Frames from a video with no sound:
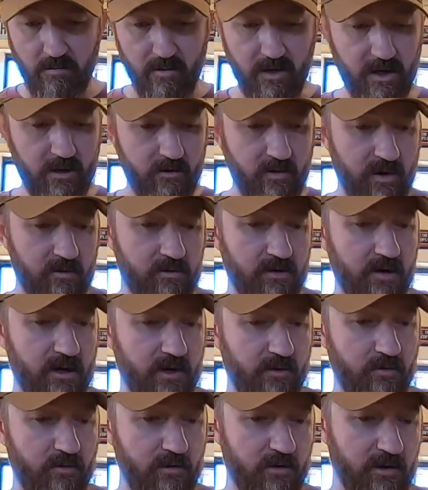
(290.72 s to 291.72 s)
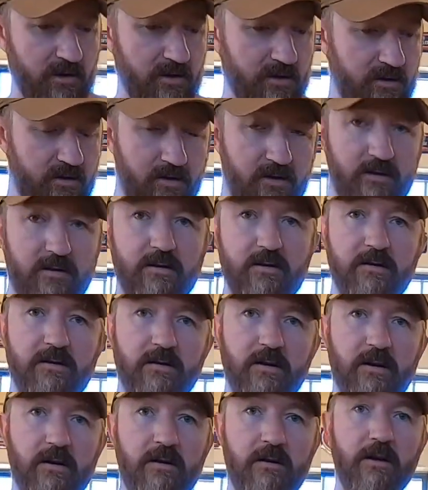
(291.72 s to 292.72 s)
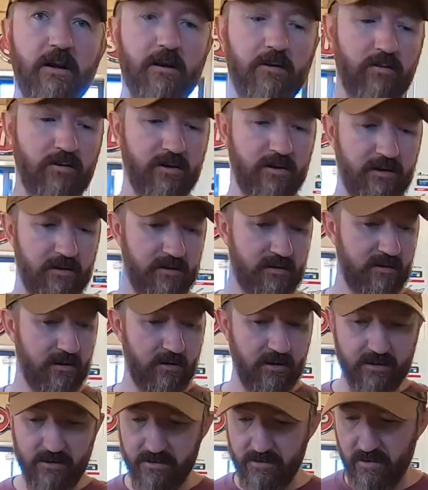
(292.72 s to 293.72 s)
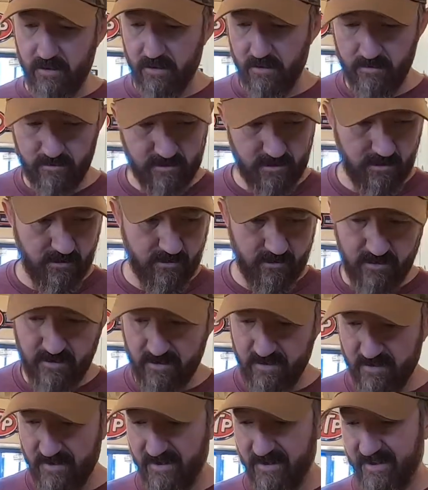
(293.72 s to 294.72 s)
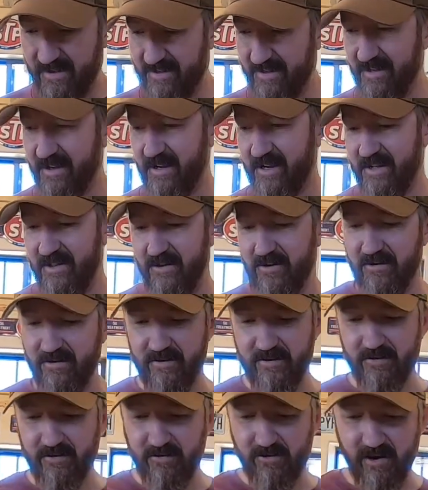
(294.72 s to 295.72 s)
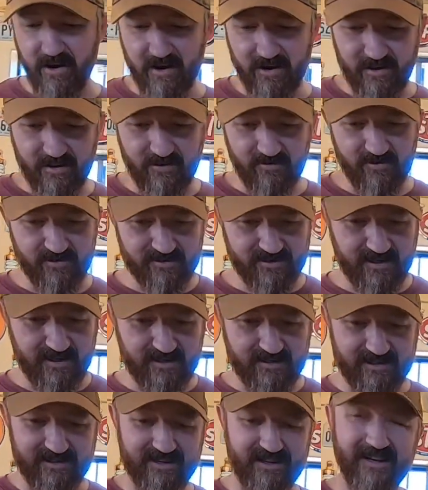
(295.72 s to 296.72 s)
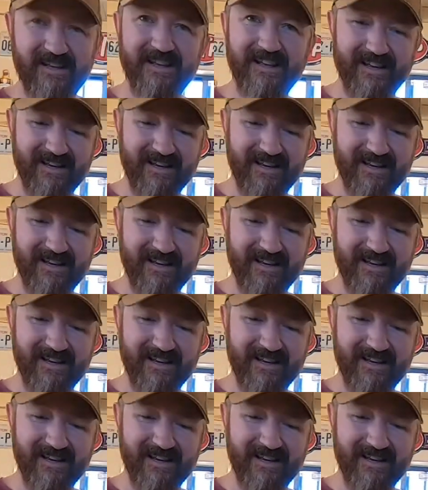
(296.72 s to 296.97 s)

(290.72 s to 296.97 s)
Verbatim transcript: Pilot Robert had really good luck with these. So my favorite Slovenians. Yeah, they're great. I love them. Very sexy.